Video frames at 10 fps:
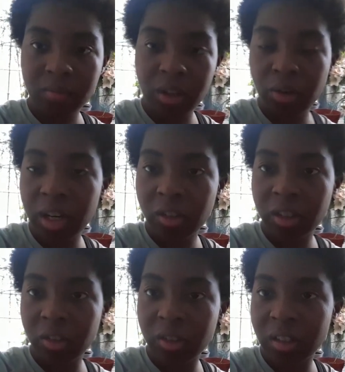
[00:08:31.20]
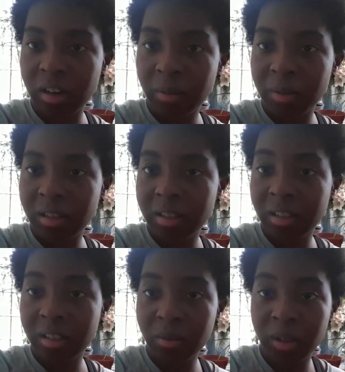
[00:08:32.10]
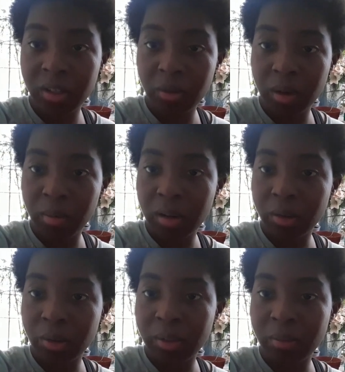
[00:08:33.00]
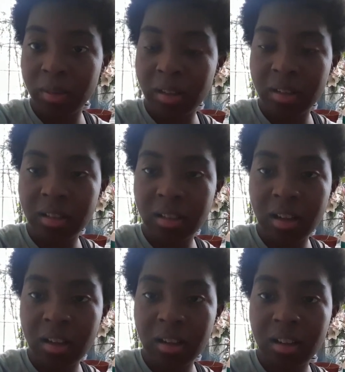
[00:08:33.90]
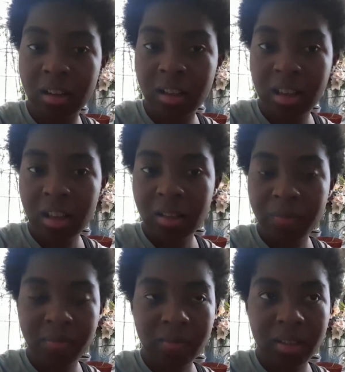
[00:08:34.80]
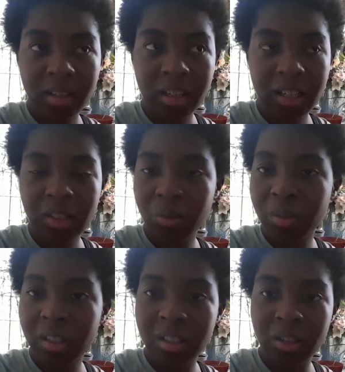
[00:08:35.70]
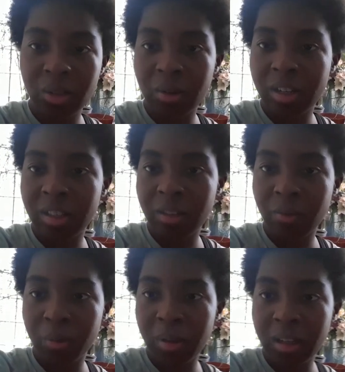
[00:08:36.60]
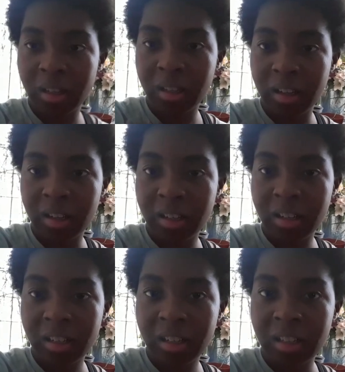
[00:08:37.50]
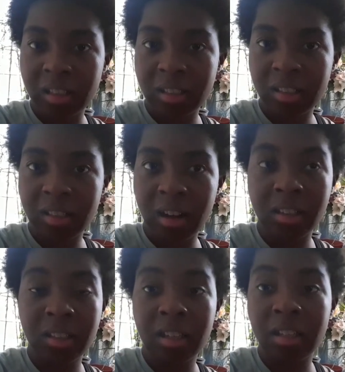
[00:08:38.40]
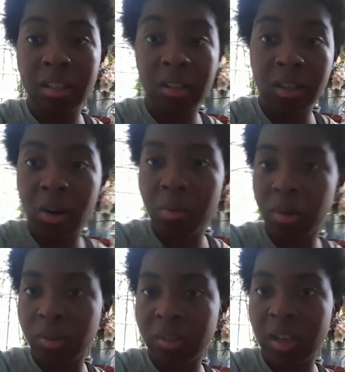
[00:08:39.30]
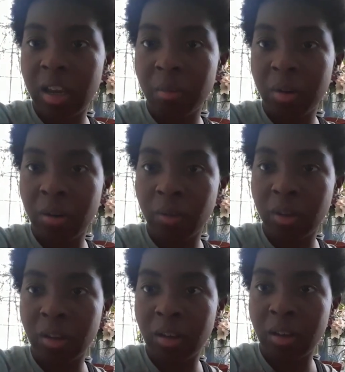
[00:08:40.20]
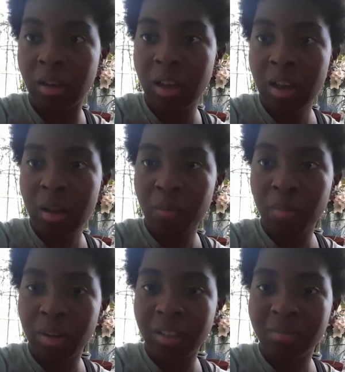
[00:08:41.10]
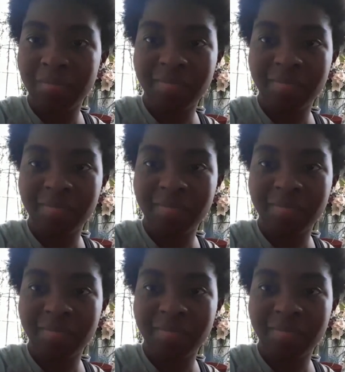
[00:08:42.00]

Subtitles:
congratulations on not being a dick. What, do you want a medal or something? It's like he just really didn't do anything for me. Like, it's nice that he does help her escape and everything, but